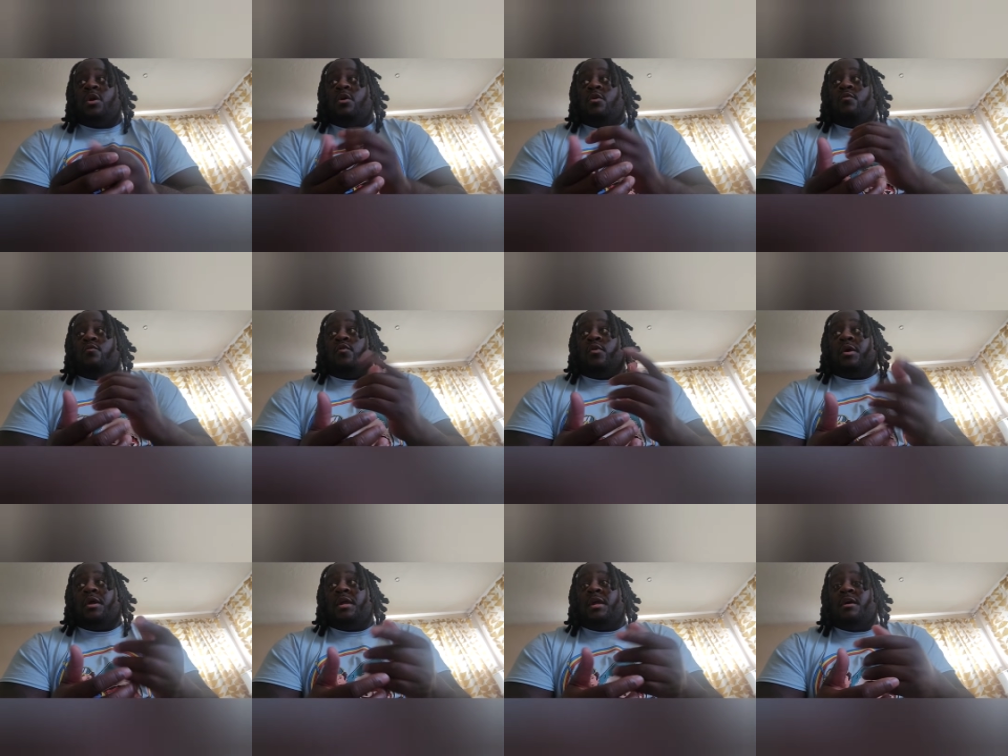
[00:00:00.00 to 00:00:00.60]

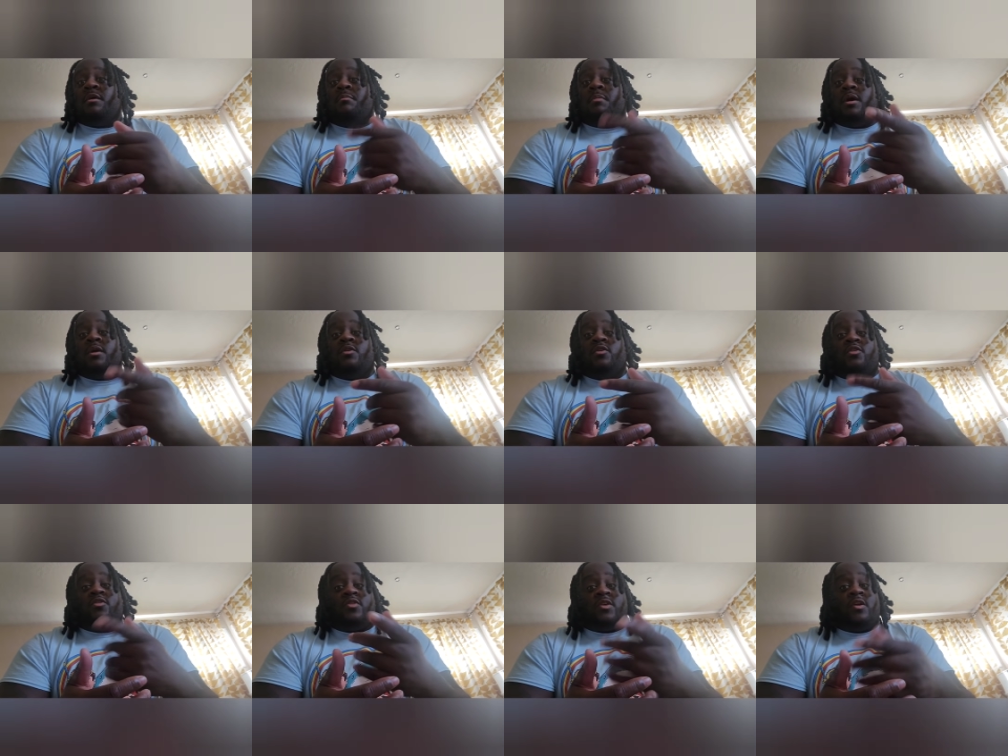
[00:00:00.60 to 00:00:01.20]
for him
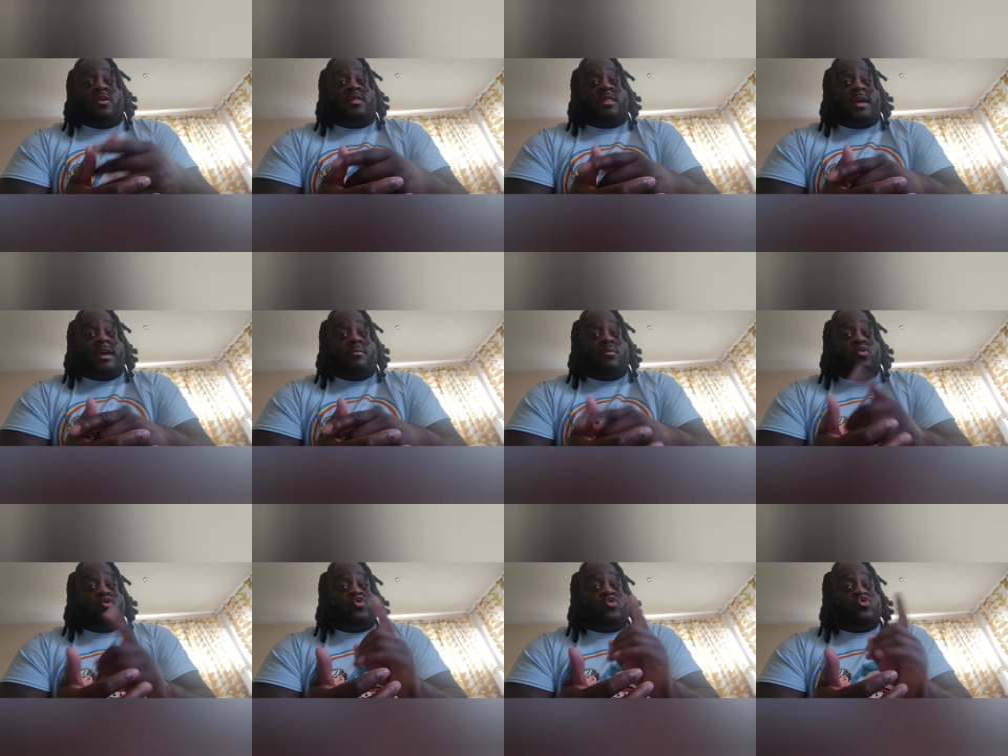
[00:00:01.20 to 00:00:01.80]
under their
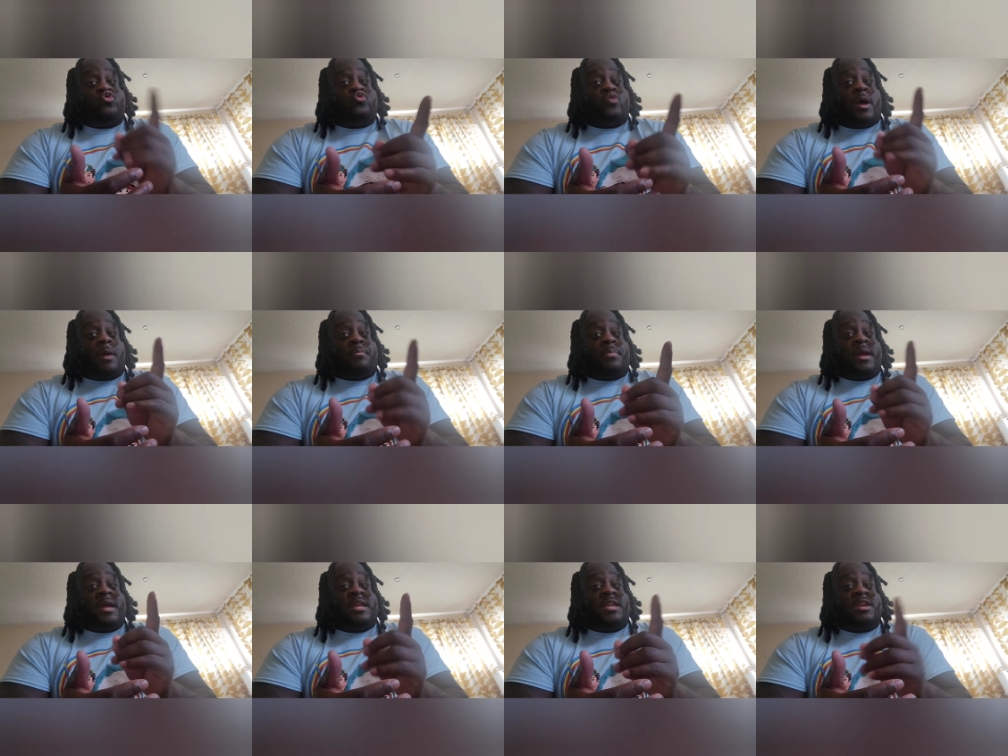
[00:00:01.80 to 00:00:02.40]
label to
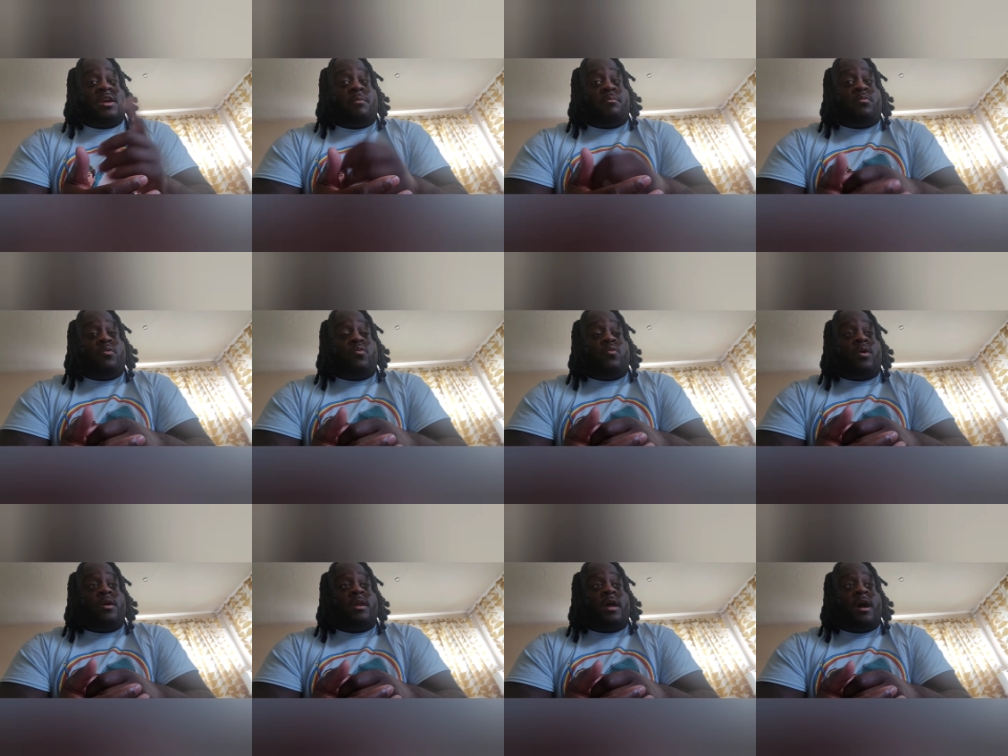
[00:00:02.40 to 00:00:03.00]
drop a number
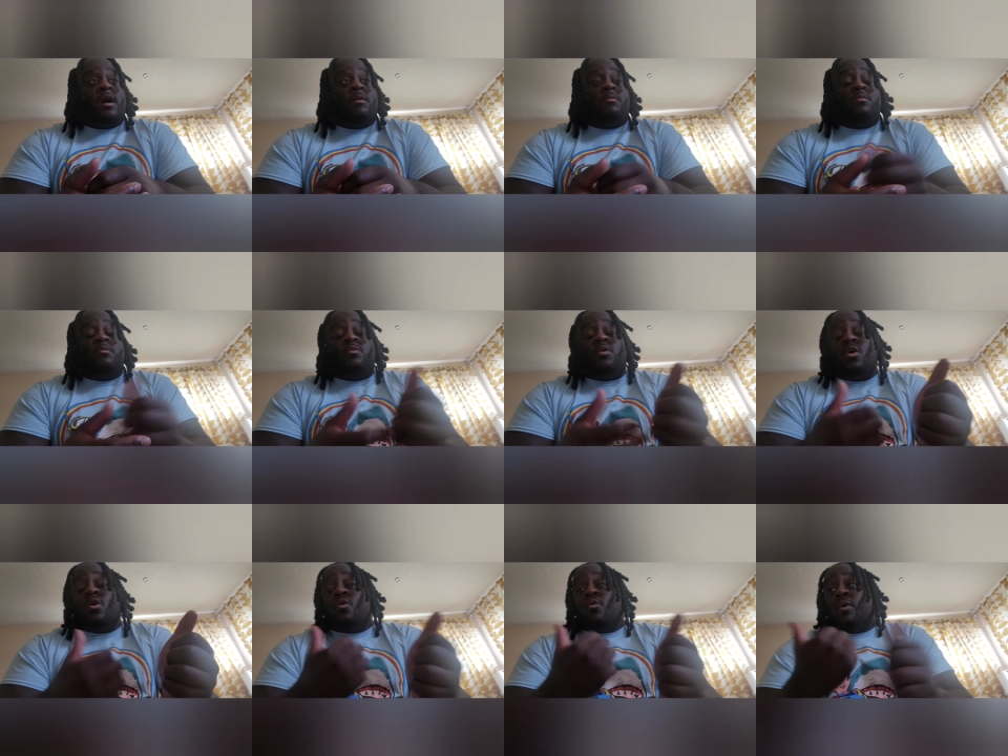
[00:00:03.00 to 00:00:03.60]
one
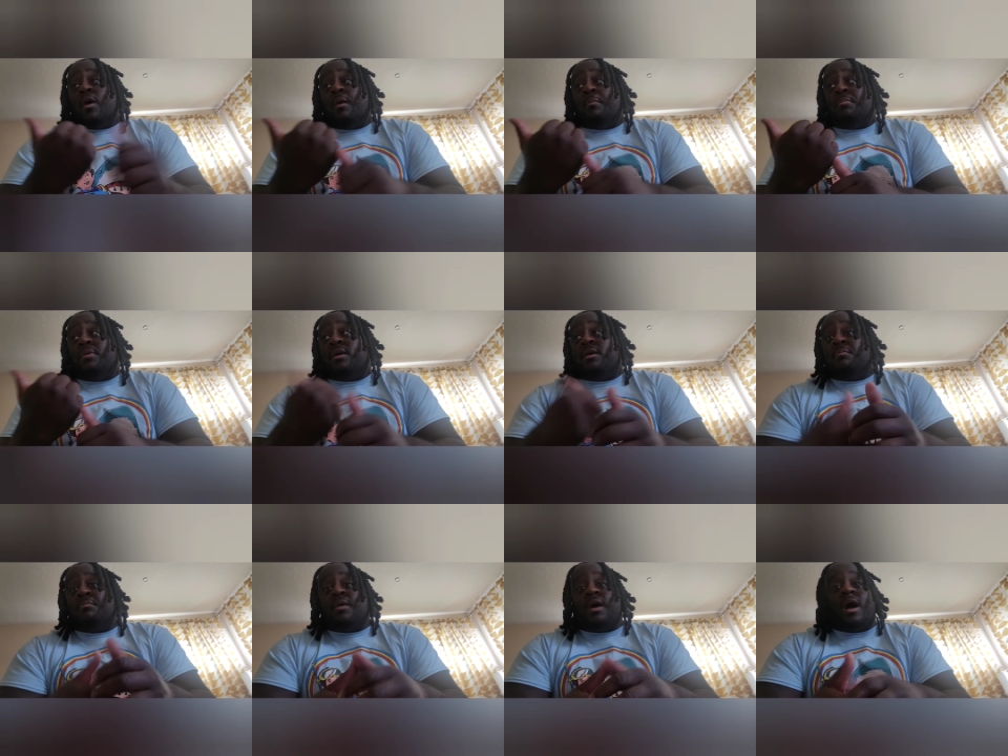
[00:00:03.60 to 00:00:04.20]
album while
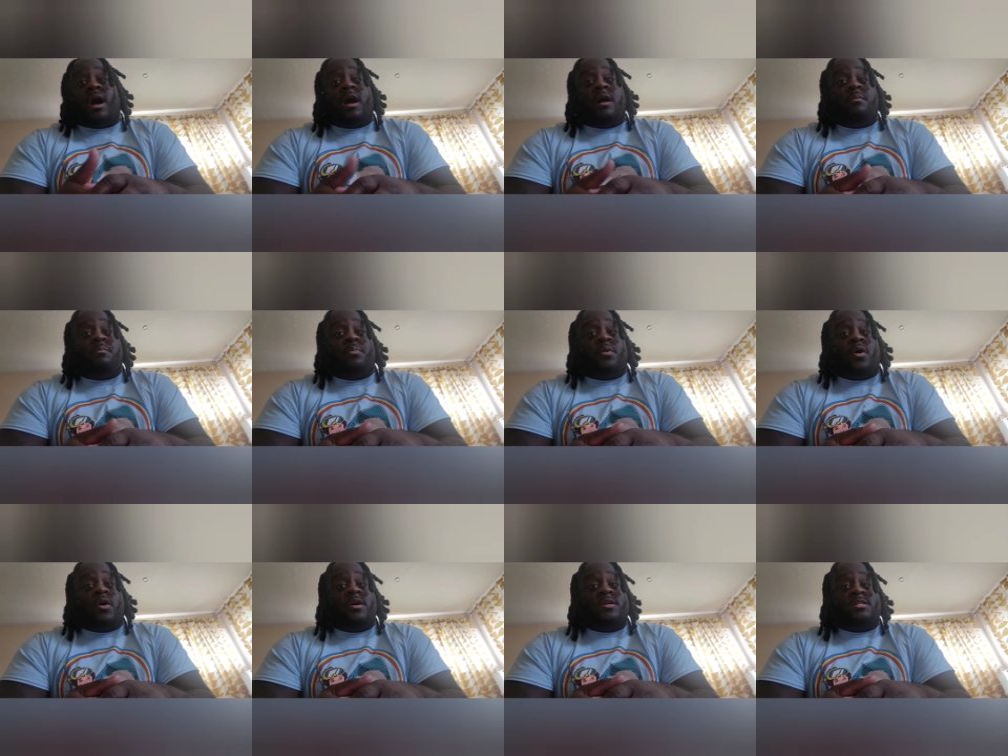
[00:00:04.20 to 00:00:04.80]
being behind
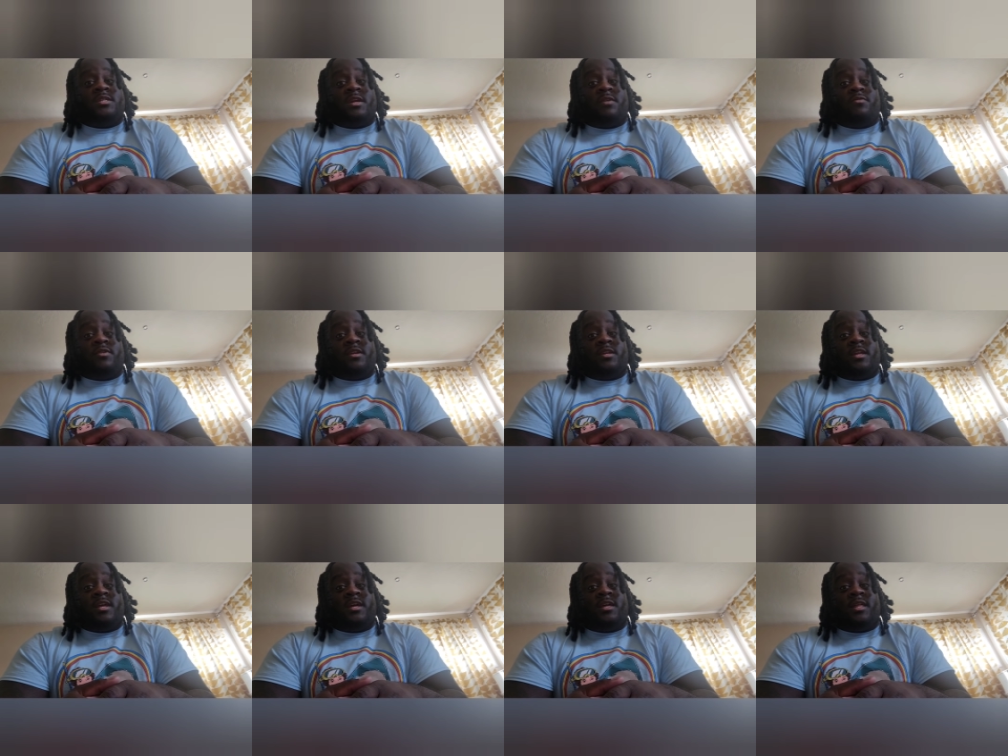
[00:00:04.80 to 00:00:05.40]
bars and
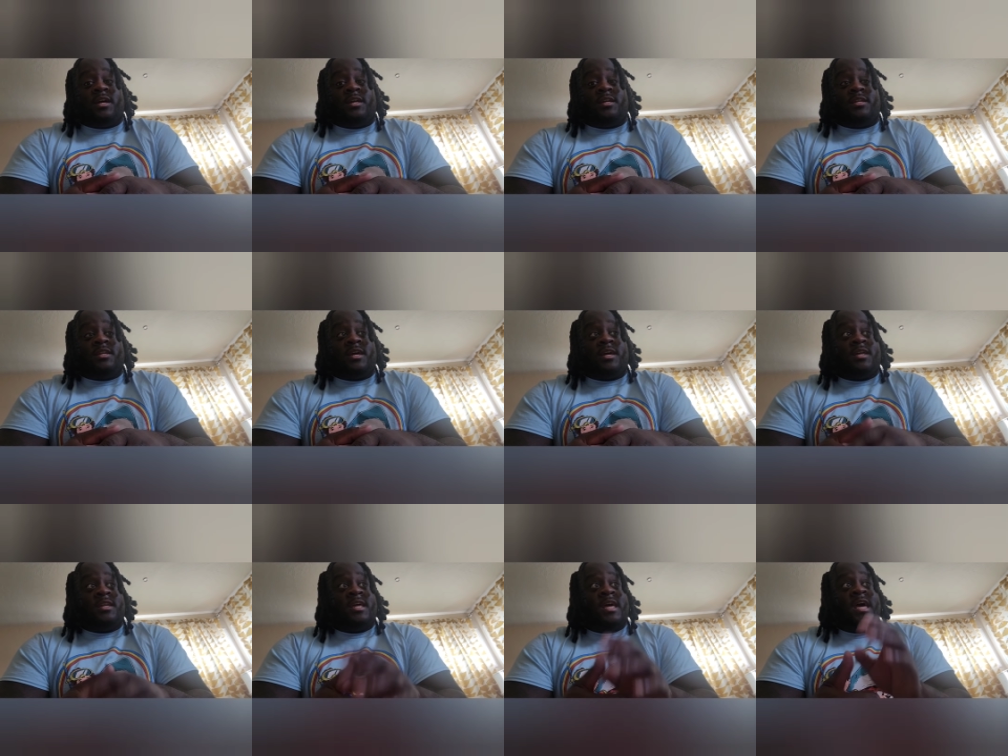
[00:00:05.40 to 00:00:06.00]
everything like
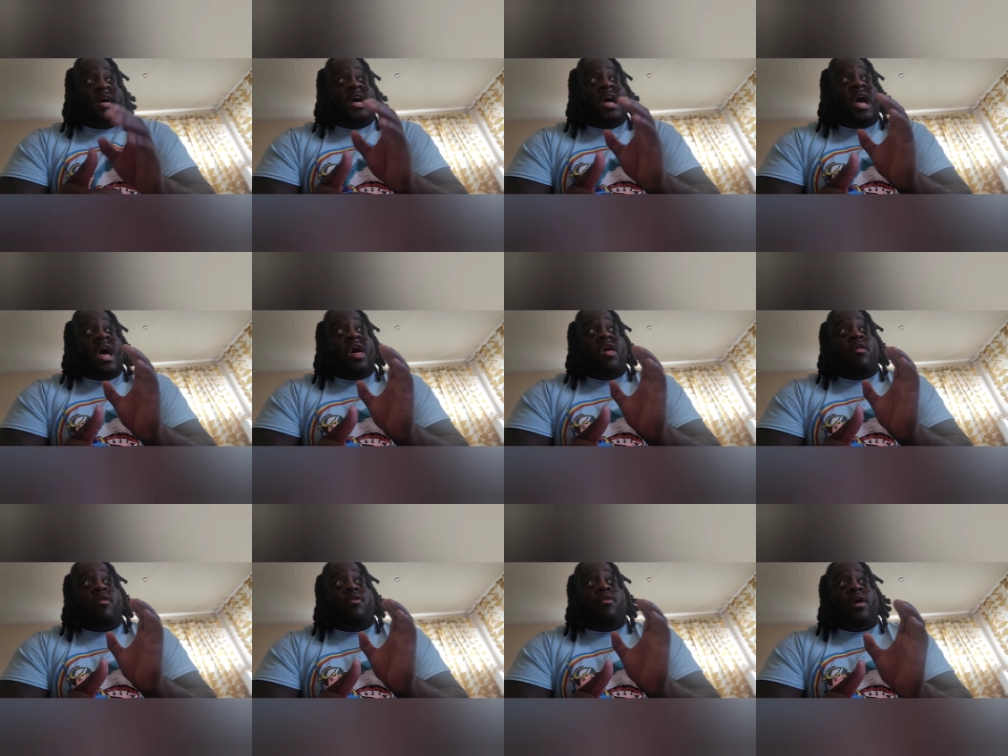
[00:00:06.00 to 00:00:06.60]
that,
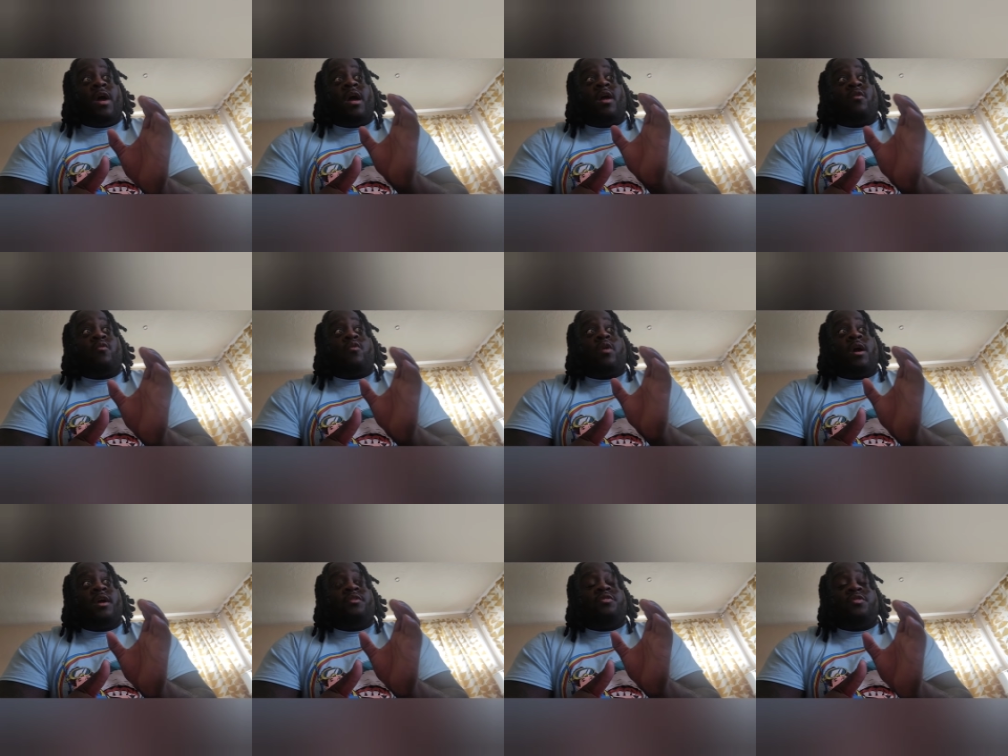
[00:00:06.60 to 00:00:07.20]
that
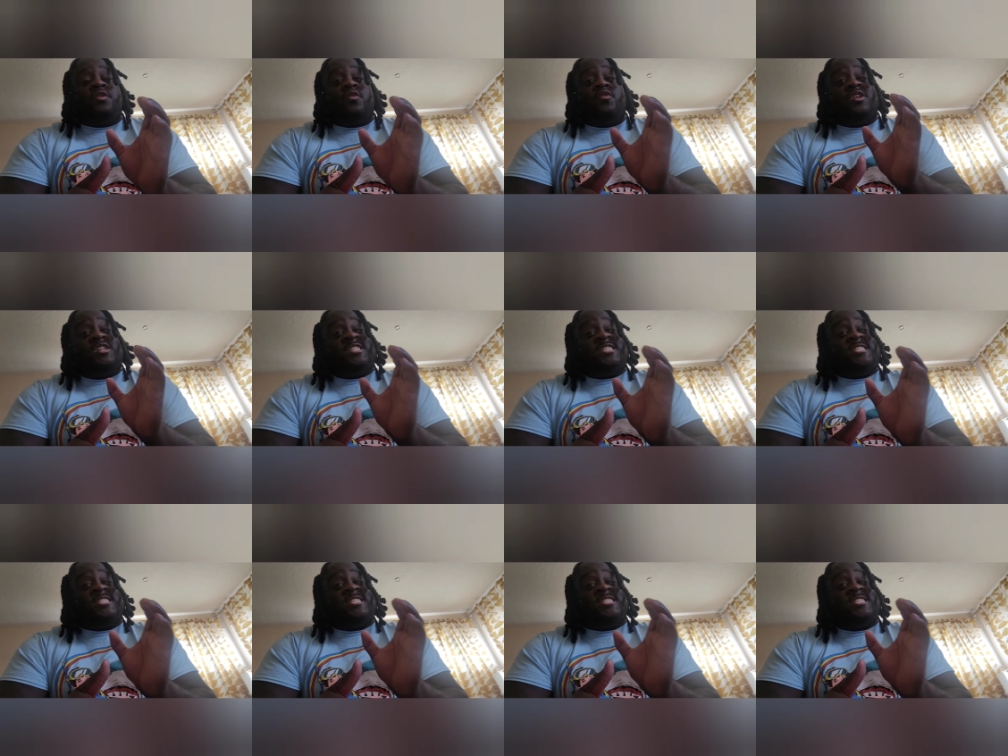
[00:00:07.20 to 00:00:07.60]
right there is